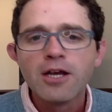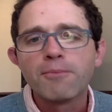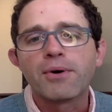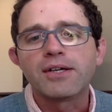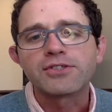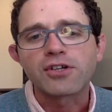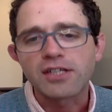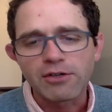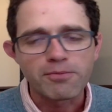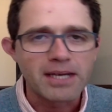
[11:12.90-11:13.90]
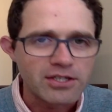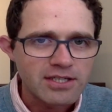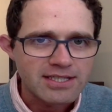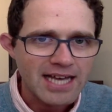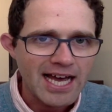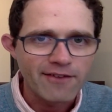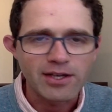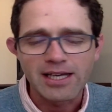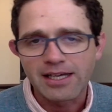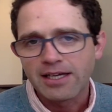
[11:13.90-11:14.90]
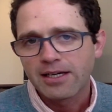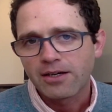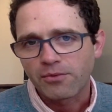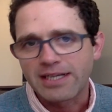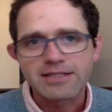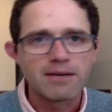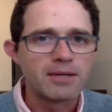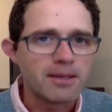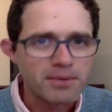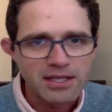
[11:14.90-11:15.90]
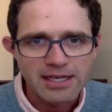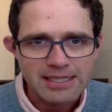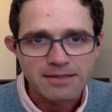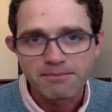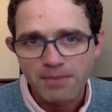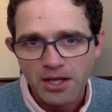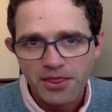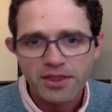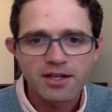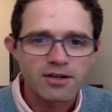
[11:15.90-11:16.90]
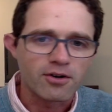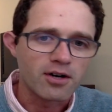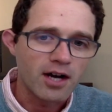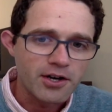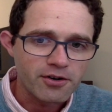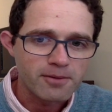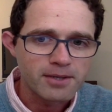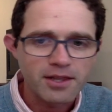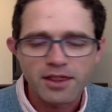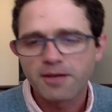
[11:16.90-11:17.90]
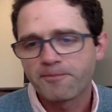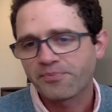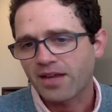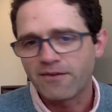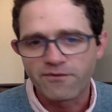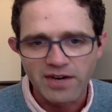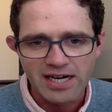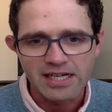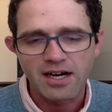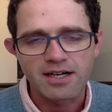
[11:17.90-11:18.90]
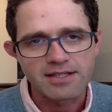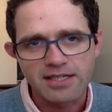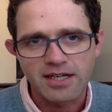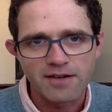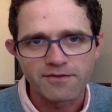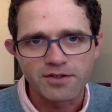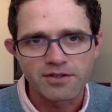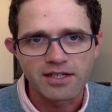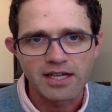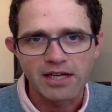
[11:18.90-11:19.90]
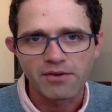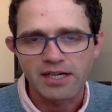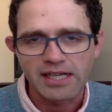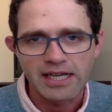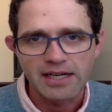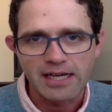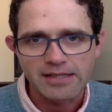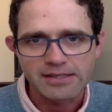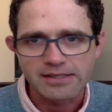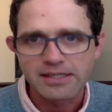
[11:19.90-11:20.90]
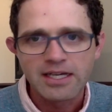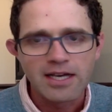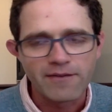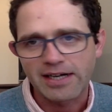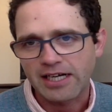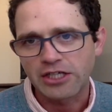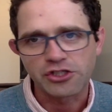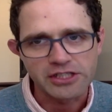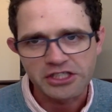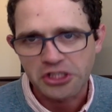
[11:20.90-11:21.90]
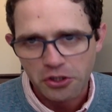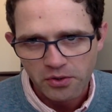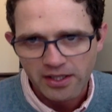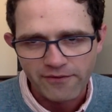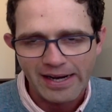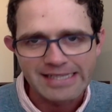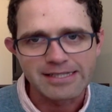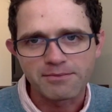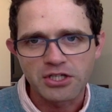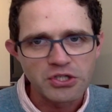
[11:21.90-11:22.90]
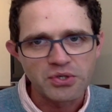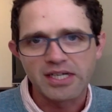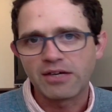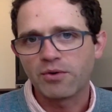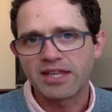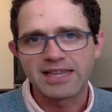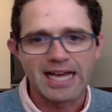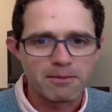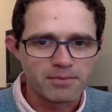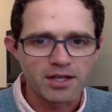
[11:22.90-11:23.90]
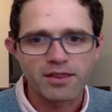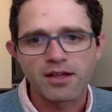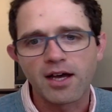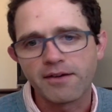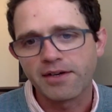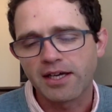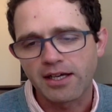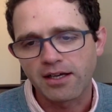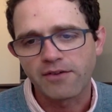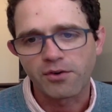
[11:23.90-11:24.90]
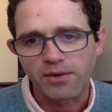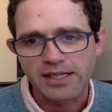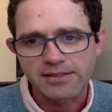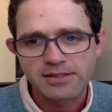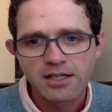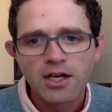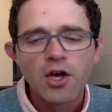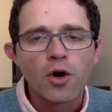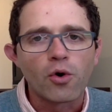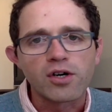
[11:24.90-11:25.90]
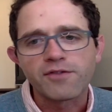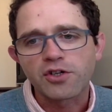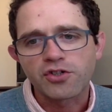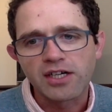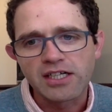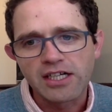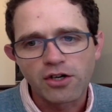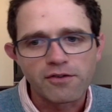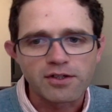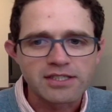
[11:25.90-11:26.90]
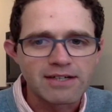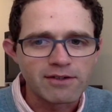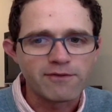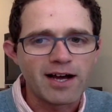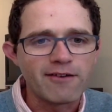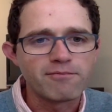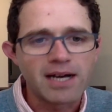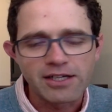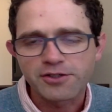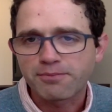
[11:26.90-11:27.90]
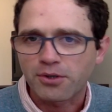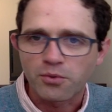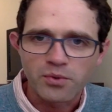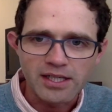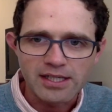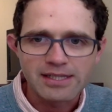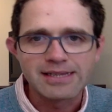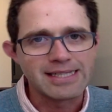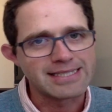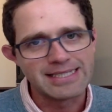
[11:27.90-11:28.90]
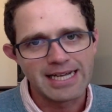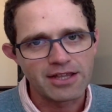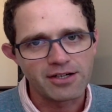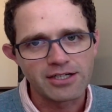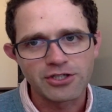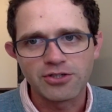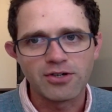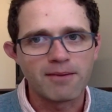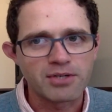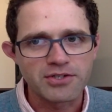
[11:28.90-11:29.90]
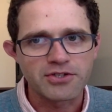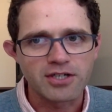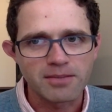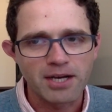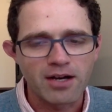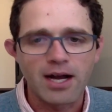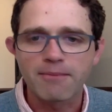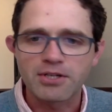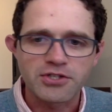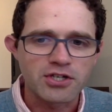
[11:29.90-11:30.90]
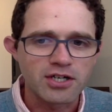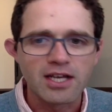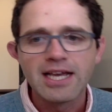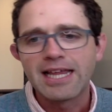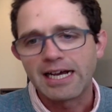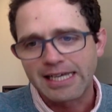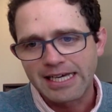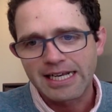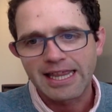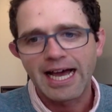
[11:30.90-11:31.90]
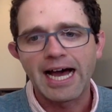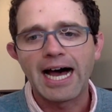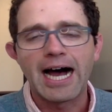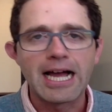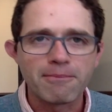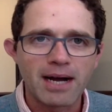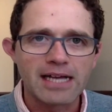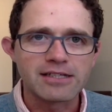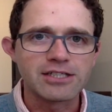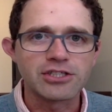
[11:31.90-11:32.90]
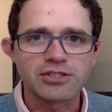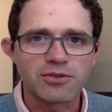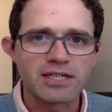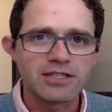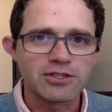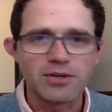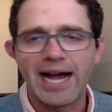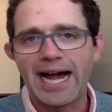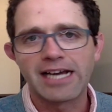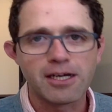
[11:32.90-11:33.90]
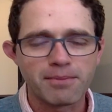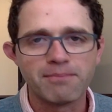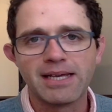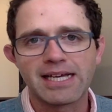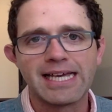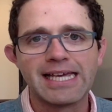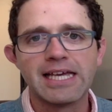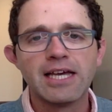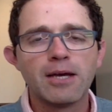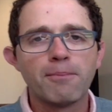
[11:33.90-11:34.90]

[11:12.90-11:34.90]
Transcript: but certainly with patients that have a race coming up in the next month or under a month, I'm very cognizant of doing a running gait analysis. In fact, I usually don't advise them to do it within that month of a race. Or if they're training over 75 miles per week, that's another issue I'm concerned about. I'm concerned, again, that high mileage is going to add up and make a